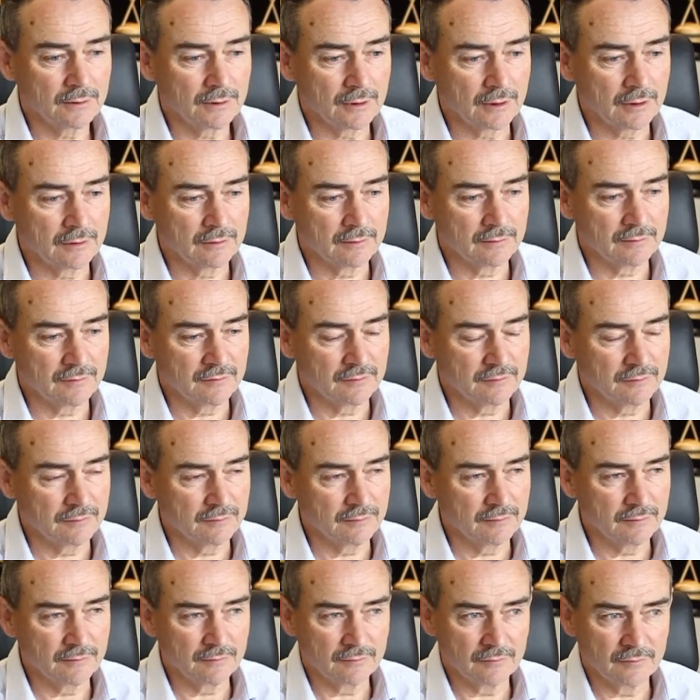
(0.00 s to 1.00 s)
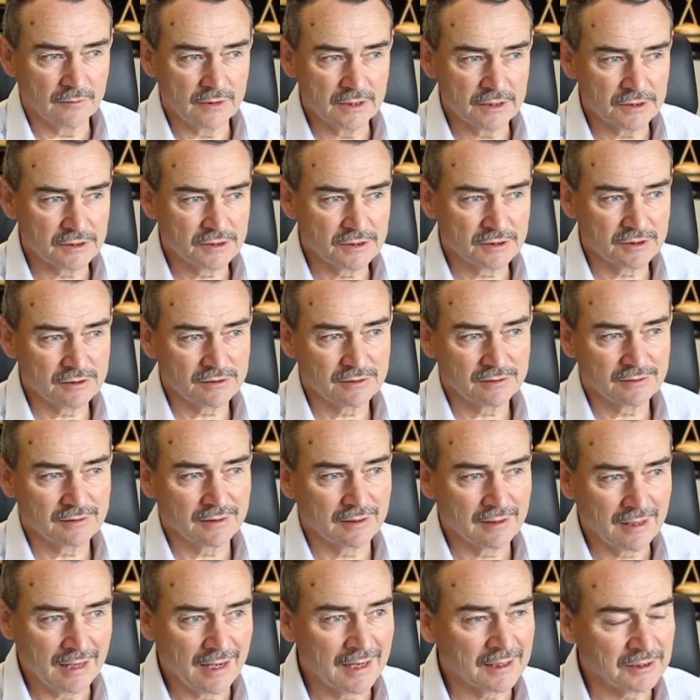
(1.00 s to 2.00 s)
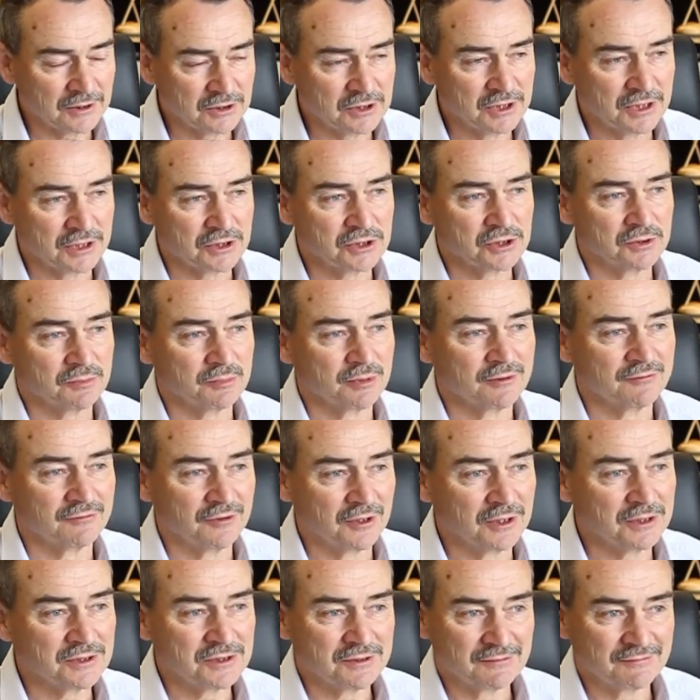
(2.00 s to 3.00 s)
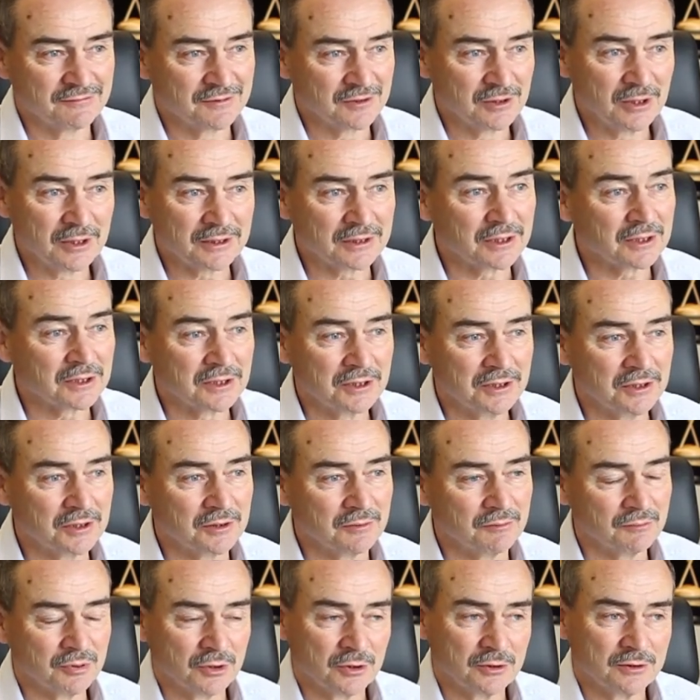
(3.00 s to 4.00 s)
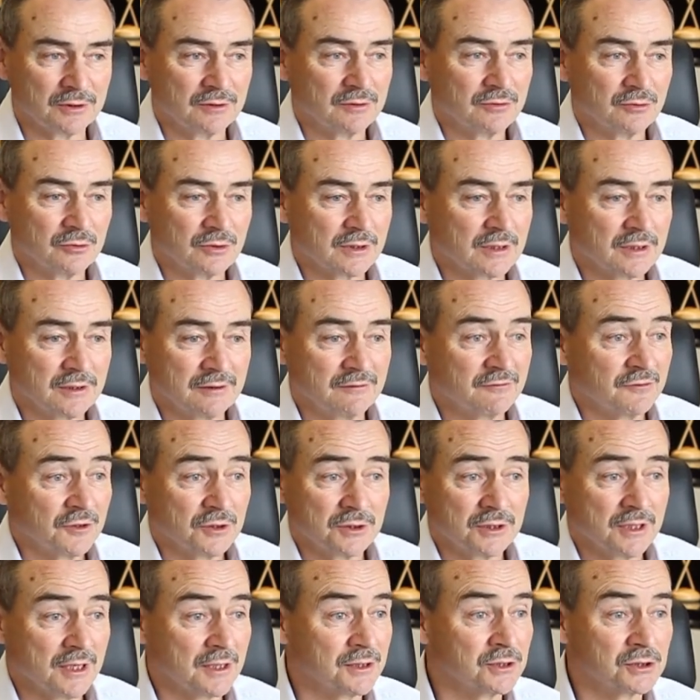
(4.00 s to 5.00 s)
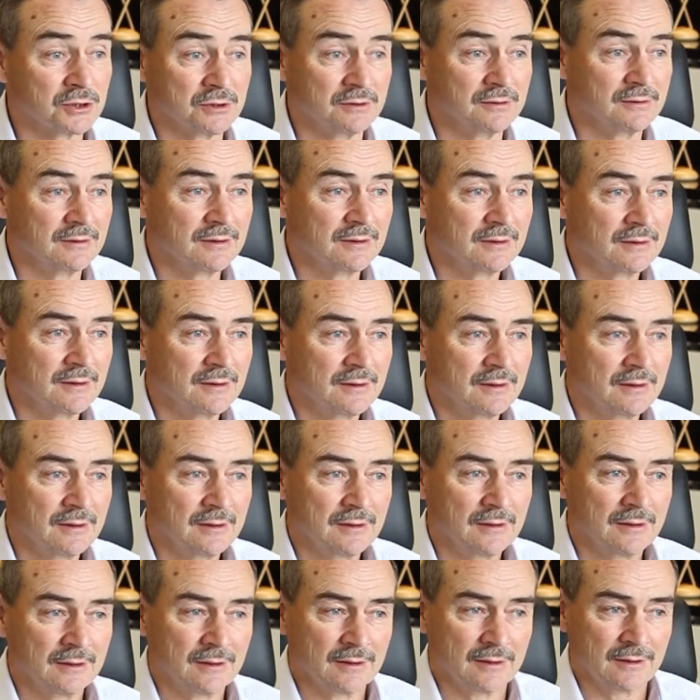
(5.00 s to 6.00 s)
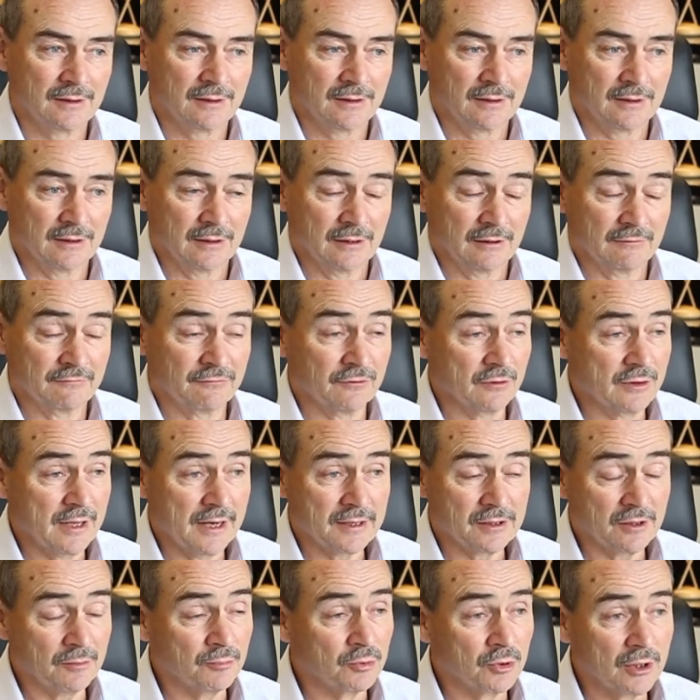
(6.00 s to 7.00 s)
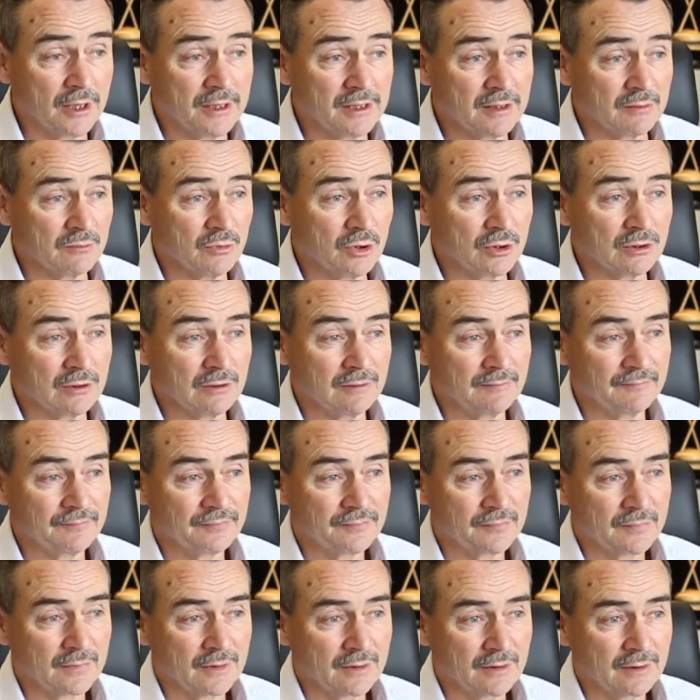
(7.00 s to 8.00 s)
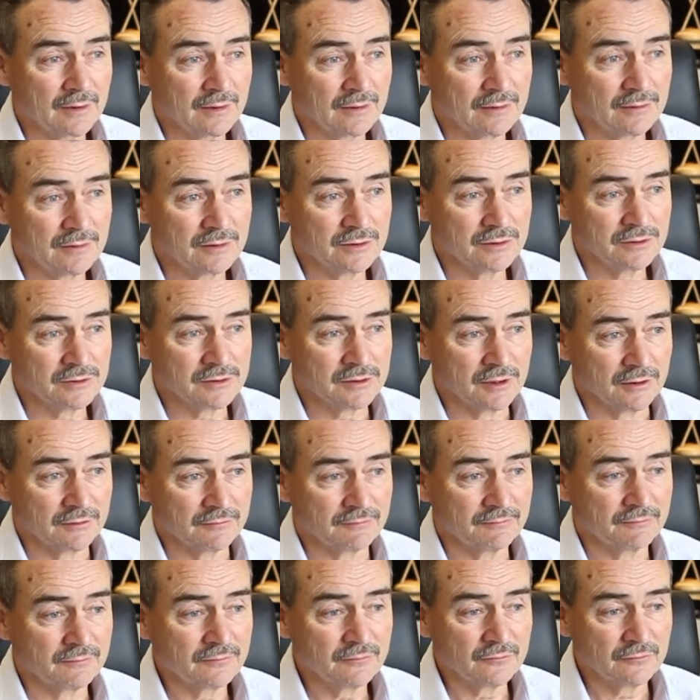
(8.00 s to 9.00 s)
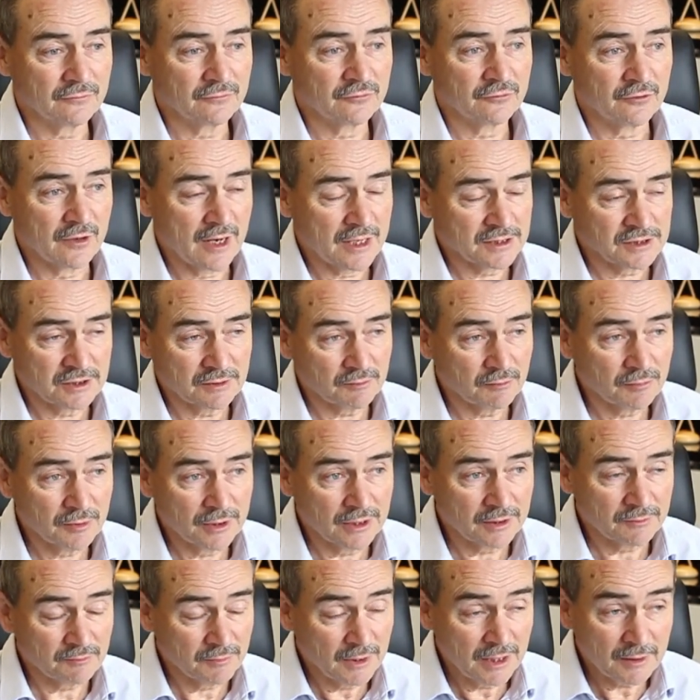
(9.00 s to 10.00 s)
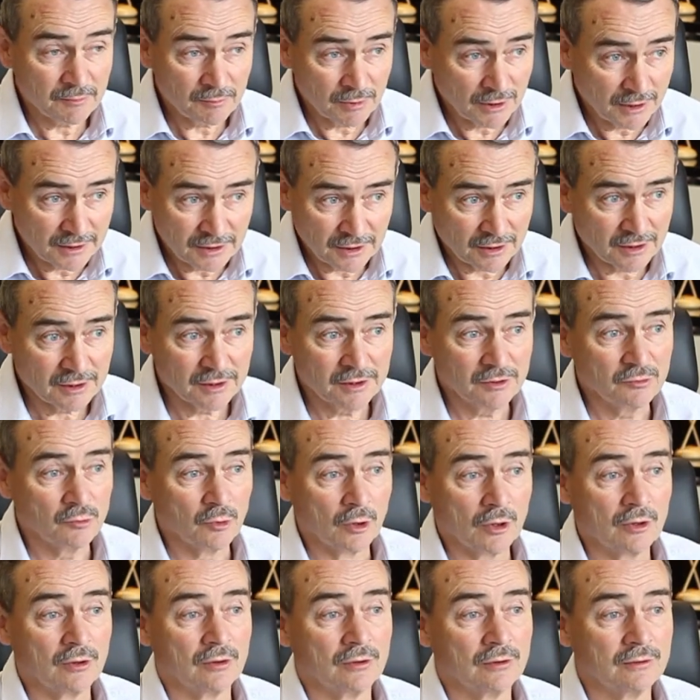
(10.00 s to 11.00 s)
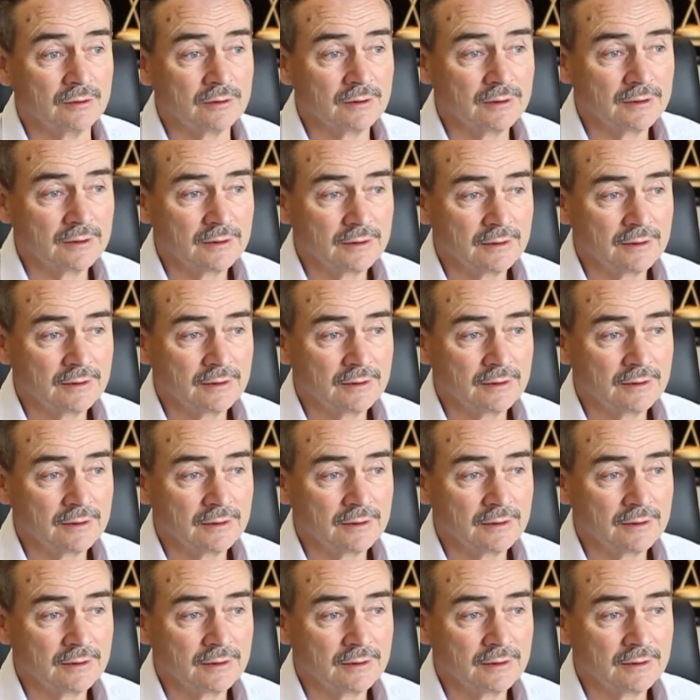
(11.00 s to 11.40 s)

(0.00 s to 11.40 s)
And this architecture provides, if you like, a key component or a key foundation for that operating model. So for us, it played a key role